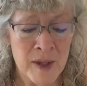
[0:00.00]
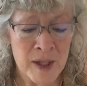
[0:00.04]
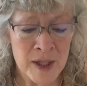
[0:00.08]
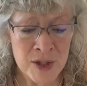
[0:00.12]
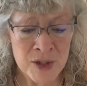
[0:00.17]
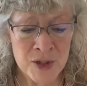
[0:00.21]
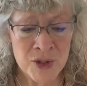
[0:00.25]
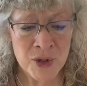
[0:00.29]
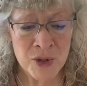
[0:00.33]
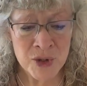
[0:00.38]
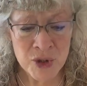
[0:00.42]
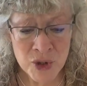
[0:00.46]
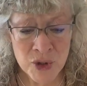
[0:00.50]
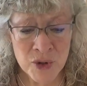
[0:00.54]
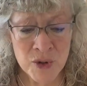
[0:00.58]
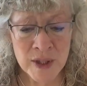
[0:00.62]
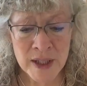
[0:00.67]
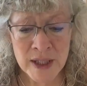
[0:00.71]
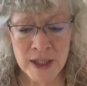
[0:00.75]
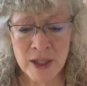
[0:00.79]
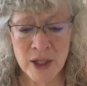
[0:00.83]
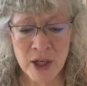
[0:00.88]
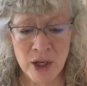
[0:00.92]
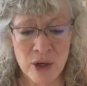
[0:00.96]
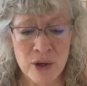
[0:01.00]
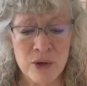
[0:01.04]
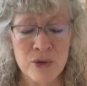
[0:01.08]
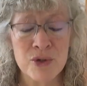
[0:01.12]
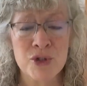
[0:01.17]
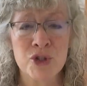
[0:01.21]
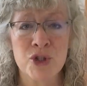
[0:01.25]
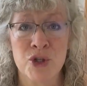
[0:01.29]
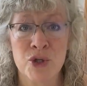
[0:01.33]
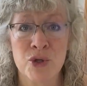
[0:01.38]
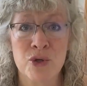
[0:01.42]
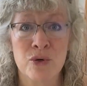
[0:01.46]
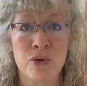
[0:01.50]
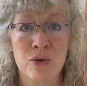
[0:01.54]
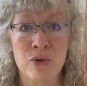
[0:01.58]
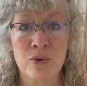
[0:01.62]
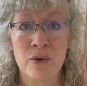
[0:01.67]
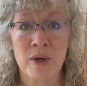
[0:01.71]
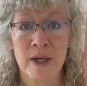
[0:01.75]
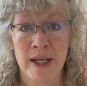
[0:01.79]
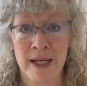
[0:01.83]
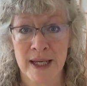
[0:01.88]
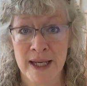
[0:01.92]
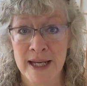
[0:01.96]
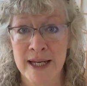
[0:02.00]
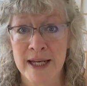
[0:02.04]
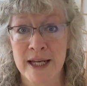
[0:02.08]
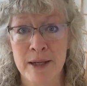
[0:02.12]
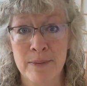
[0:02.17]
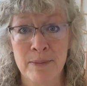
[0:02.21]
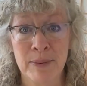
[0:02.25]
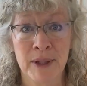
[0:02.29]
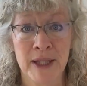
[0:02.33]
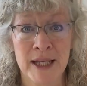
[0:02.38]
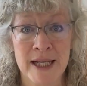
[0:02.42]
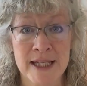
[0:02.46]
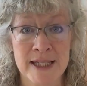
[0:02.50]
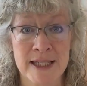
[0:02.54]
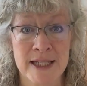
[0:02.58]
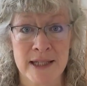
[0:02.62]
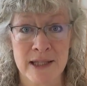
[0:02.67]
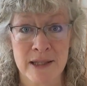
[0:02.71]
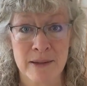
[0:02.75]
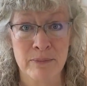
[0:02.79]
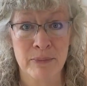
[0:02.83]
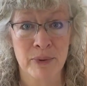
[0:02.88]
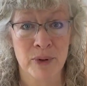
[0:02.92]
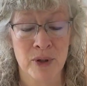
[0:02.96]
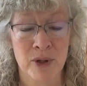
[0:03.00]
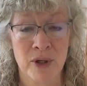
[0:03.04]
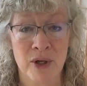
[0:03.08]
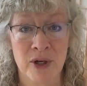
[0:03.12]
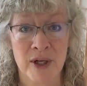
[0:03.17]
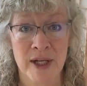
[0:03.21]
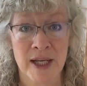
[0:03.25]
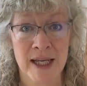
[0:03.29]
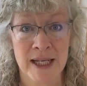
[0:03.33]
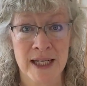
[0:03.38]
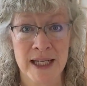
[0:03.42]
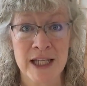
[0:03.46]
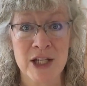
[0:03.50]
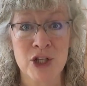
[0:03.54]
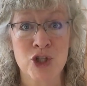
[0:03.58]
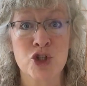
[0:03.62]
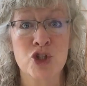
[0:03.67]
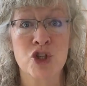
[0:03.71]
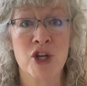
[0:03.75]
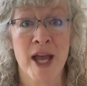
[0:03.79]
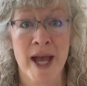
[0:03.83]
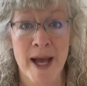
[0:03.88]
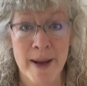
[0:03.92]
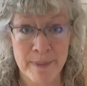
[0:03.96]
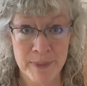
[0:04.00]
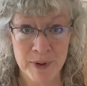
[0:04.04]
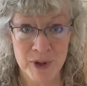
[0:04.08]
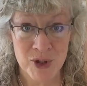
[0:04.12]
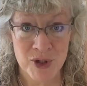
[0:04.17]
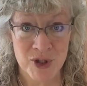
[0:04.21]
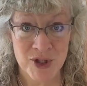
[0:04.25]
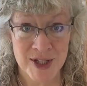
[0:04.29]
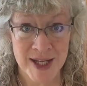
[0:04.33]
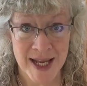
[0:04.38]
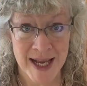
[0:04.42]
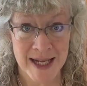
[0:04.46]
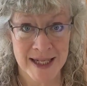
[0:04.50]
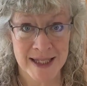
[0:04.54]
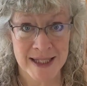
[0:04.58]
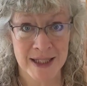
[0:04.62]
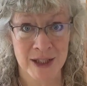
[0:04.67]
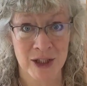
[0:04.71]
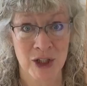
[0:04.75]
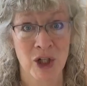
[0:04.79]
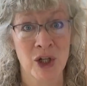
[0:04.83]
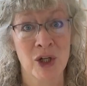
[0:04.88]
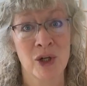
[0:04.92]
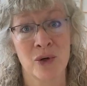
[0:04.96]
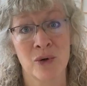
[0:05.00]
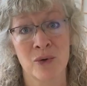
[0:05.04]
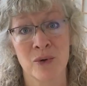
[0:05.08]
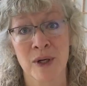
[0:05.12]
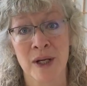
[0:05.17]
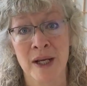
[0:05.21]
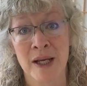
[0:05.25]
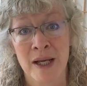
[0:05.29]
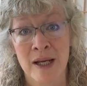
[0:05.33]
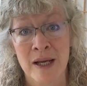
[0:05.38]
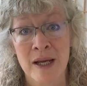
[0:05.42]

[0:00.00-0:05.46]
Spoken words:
So you can go to any place in the book, and each chapter stands alone.